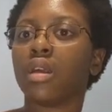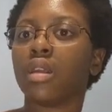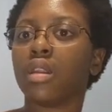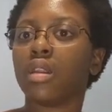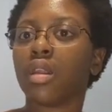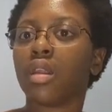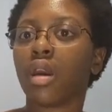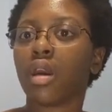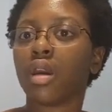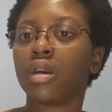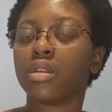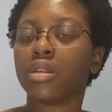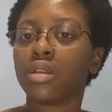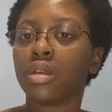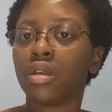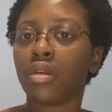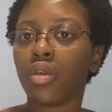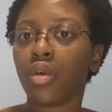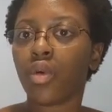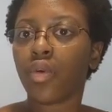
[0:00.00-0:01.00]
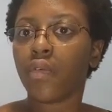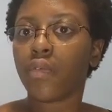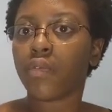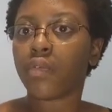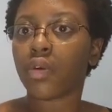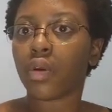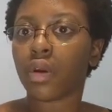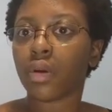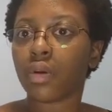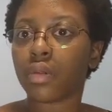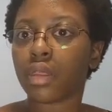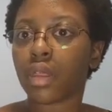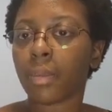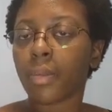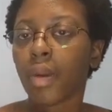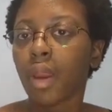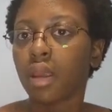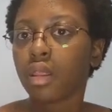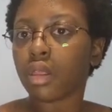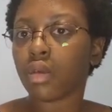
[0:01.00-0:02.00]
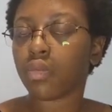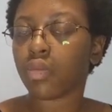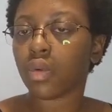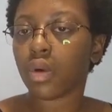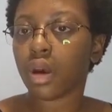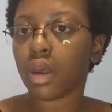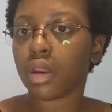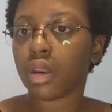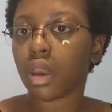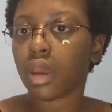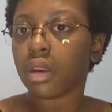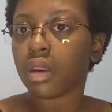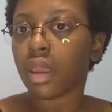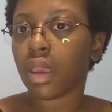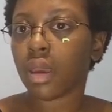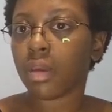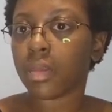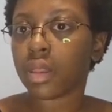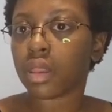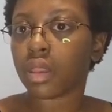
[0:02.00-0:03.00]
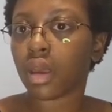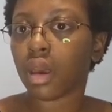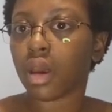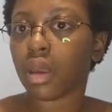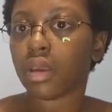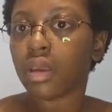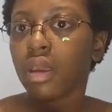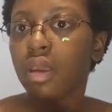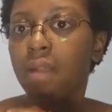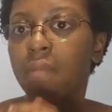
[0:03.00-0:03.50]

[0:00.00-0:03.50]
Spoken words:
there are two for the price of one on Amazon.